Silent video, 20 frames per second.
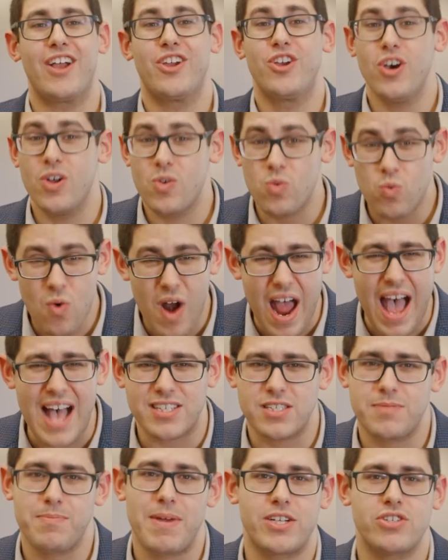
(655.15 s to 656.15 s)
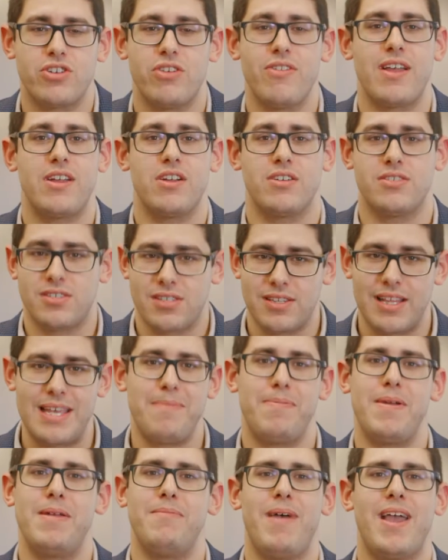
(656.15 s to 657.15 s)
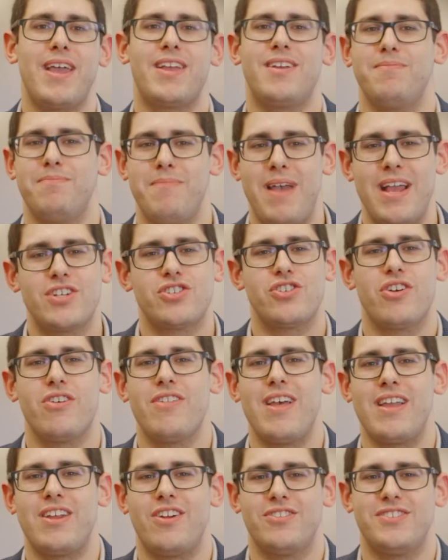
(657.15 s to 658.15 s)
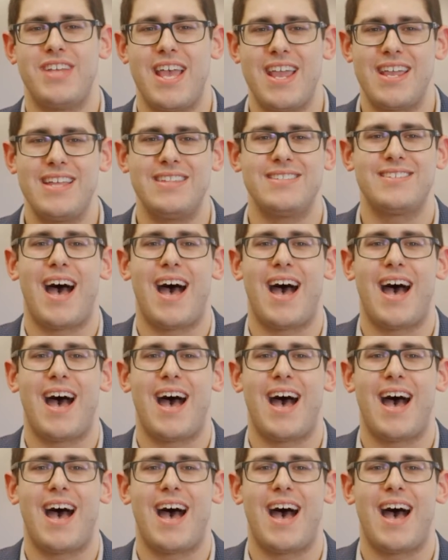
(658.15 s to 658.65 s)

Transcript: good rest. Make sure that you're sleeping. Make sure that you're taking